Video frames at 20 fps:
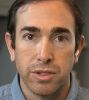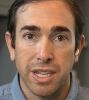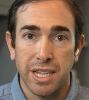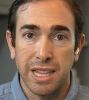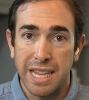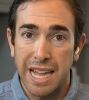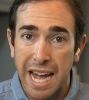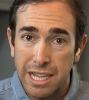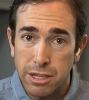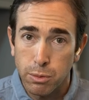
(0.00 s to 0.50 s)
And
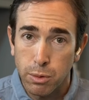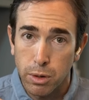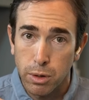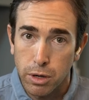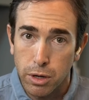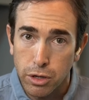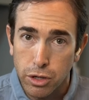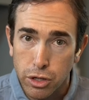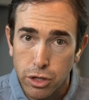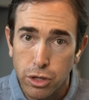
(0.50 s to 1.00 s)
that's
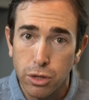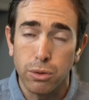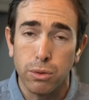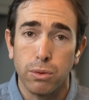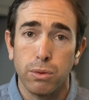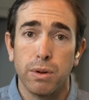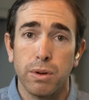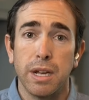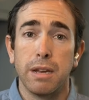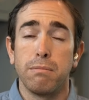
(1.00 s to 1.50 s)
where
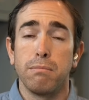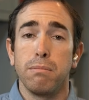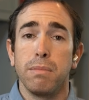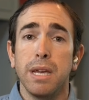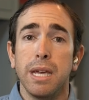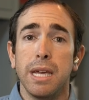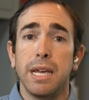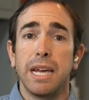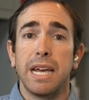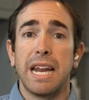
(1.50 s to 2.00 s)
you and
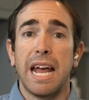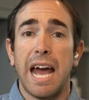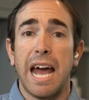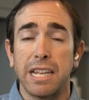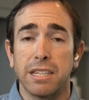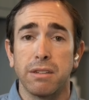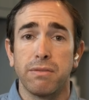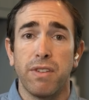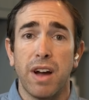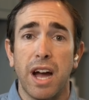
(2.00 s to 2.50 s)
me and
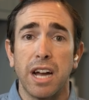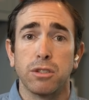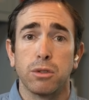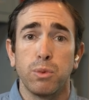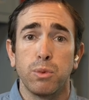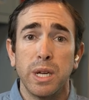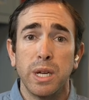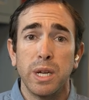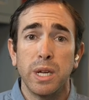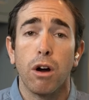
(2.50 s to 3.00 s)
as advisors,
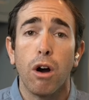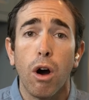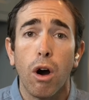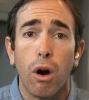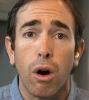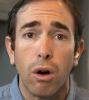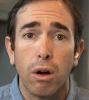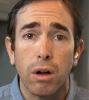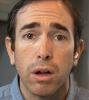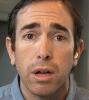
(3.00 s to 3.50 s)
we can
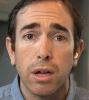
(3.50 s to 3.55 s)
all